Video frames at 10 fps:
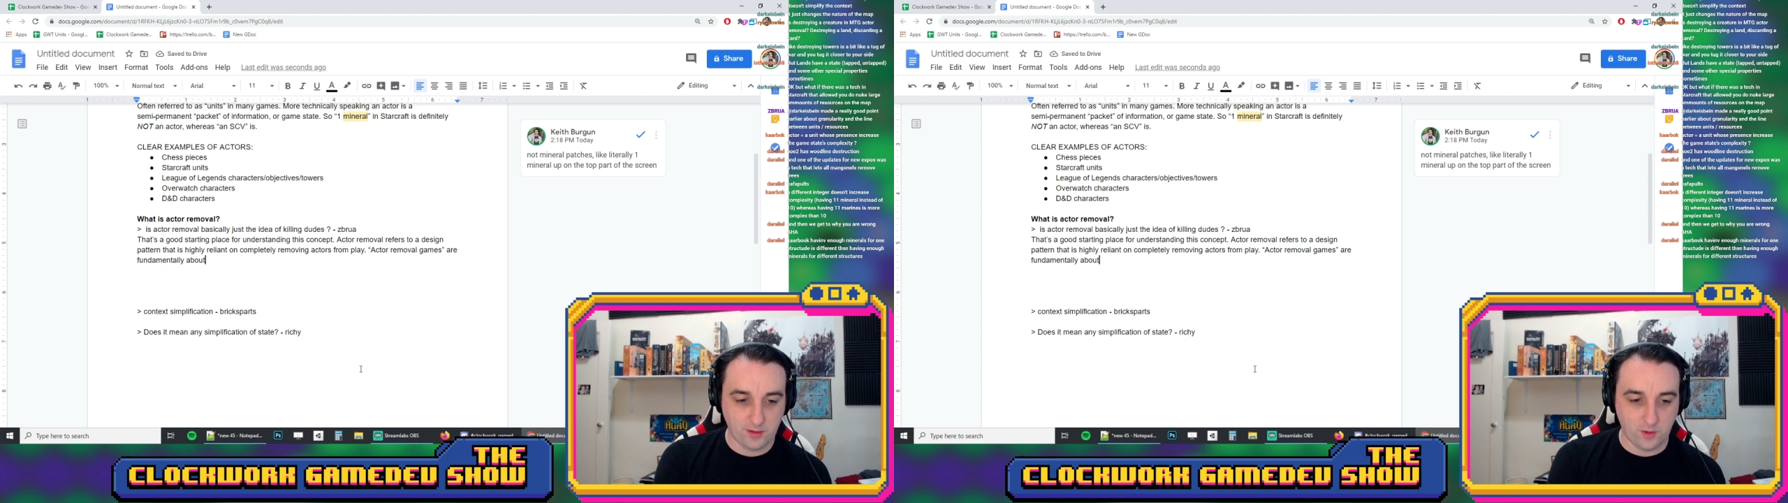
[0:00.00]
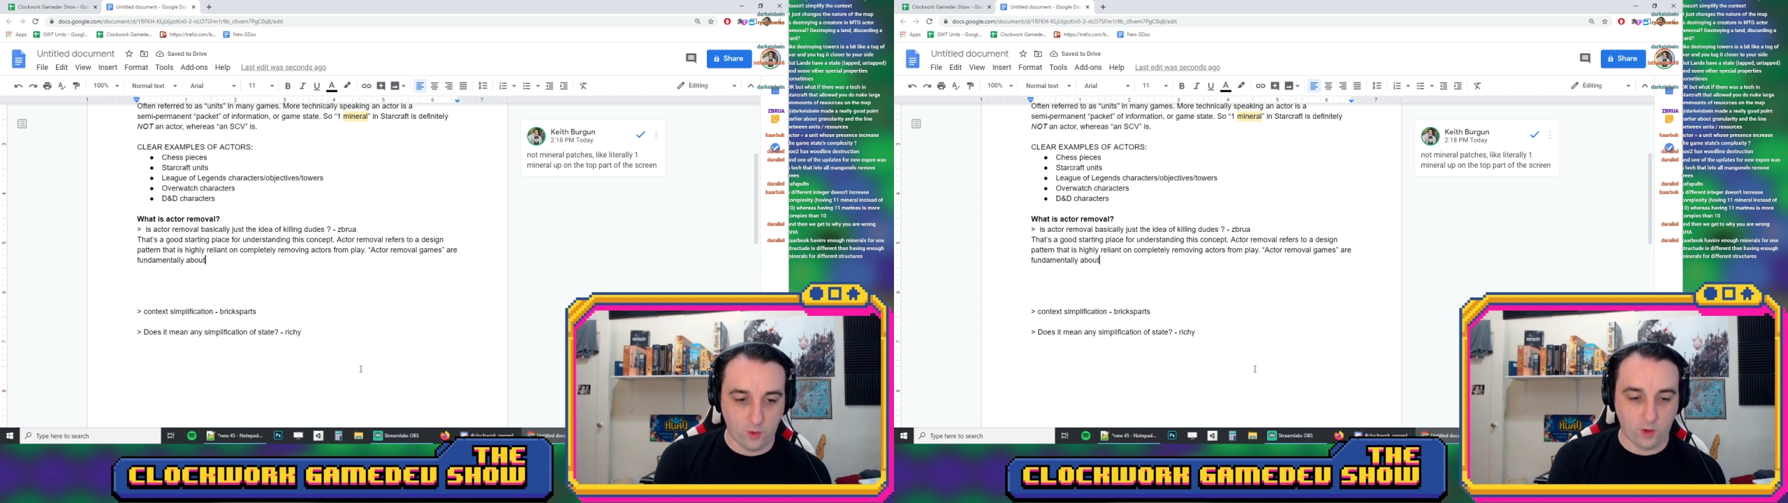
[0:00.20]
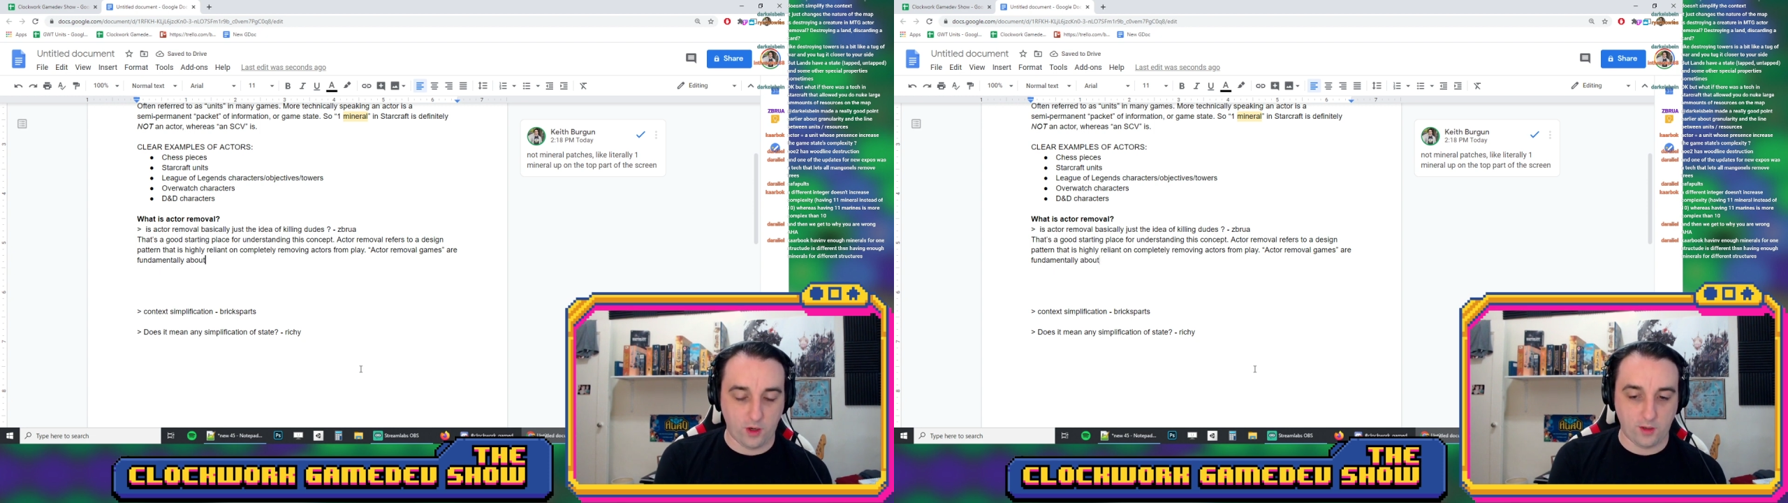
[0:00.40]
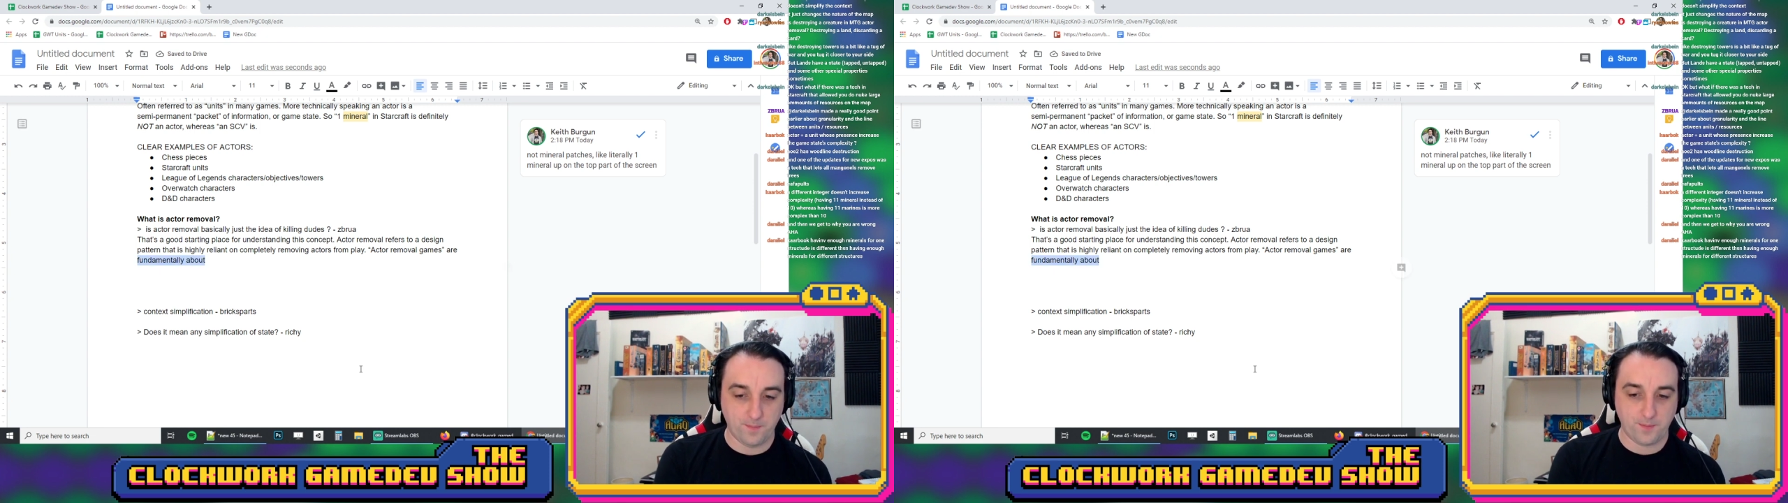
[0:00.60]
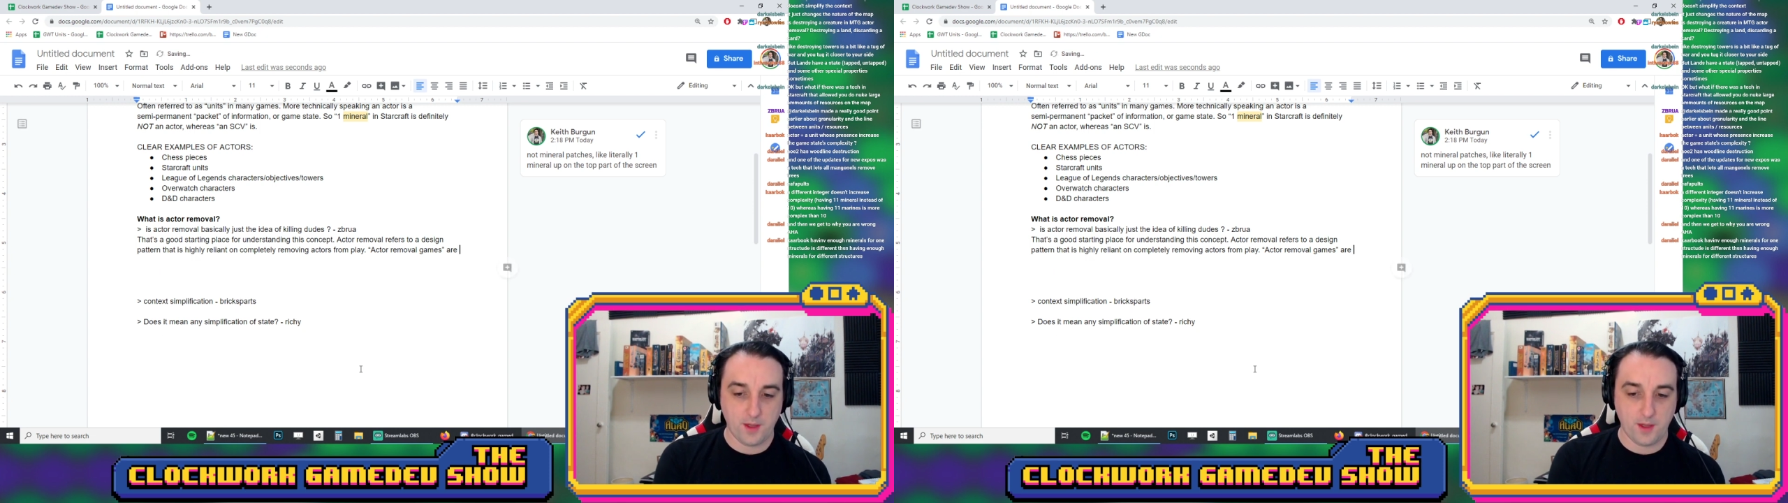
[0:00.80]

or